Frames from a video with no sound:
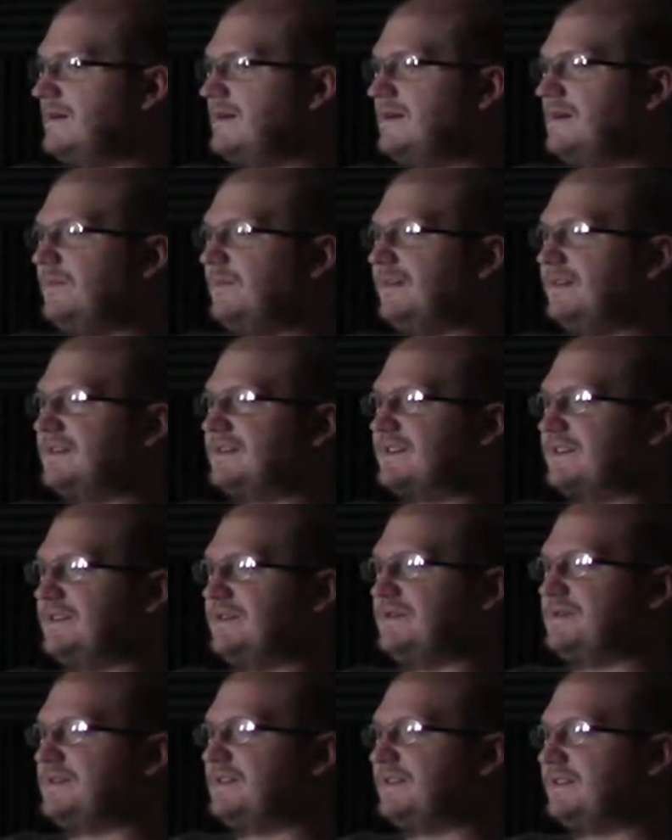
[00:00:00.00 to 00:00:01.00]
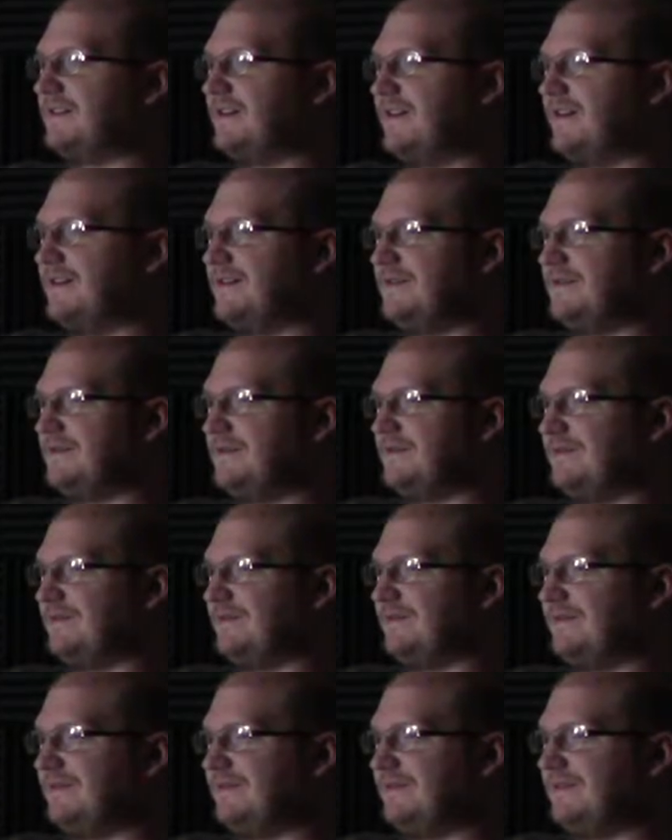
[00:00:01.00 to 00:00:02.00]
to you. But it's like you sit there and you you
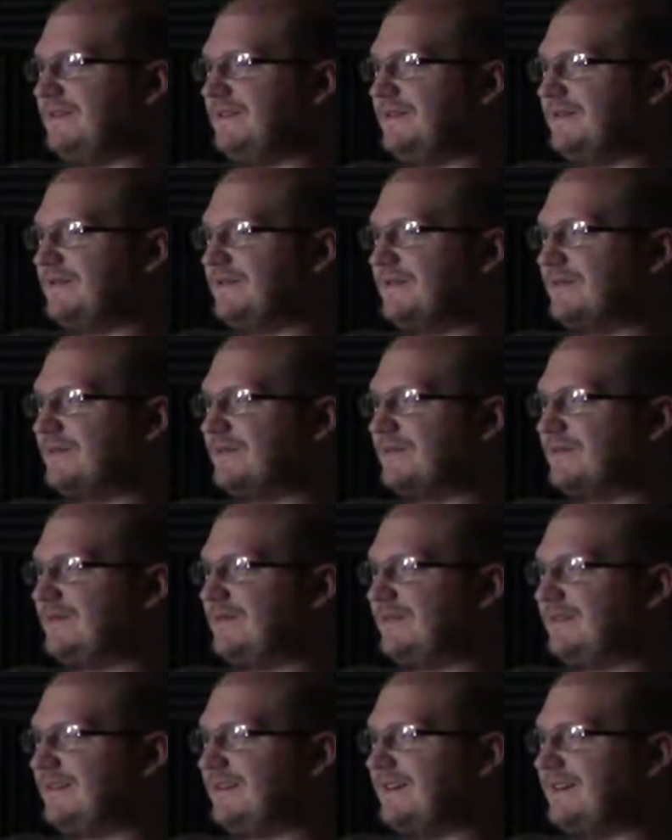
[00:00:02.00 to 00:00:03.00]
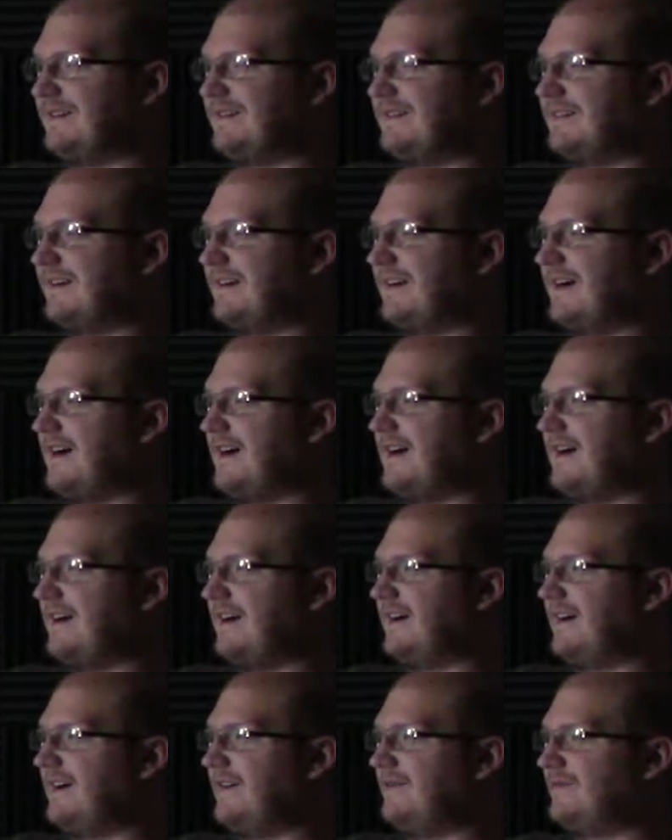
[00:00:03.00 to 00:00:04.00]
you hear like like
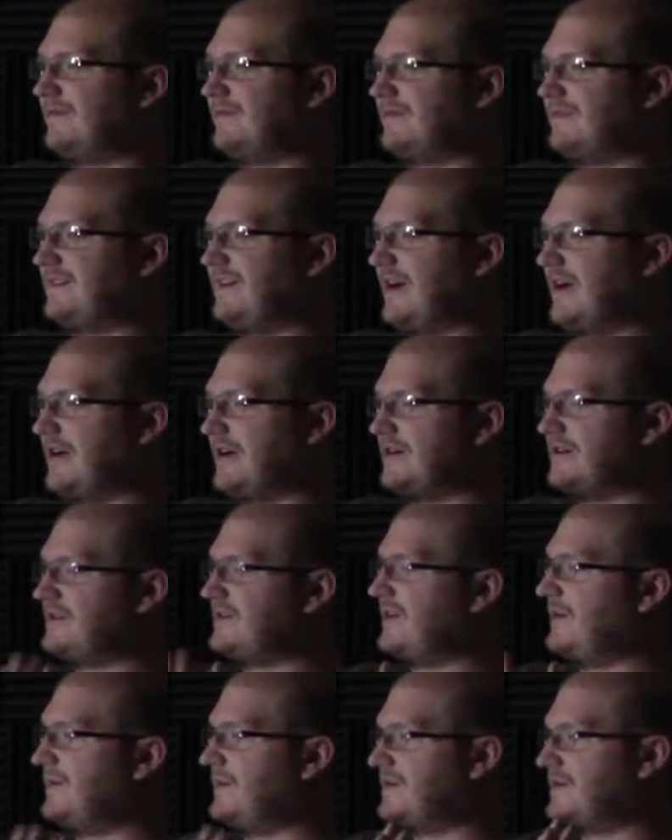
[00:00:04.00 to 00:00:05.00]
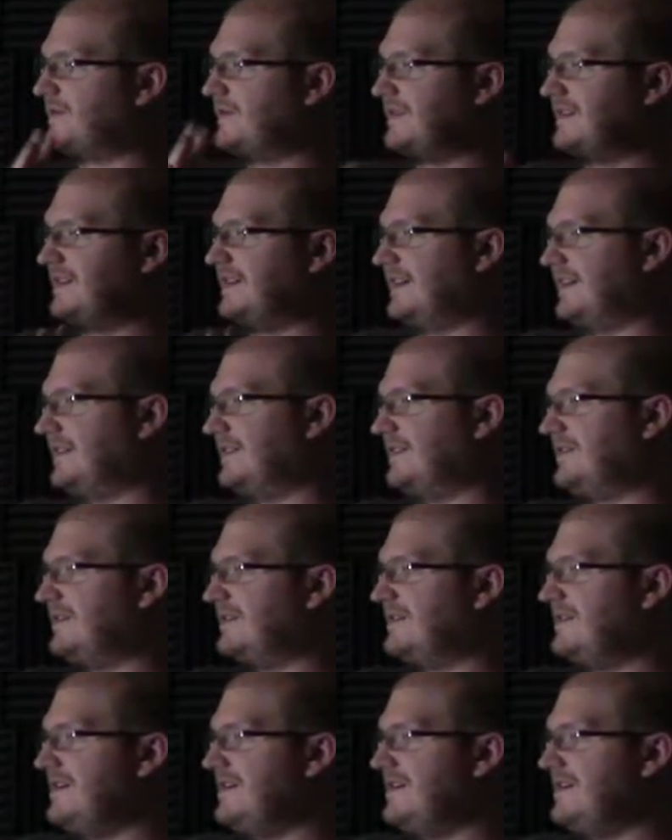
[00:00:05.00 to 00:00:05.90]
I I don't care so much for the dialogue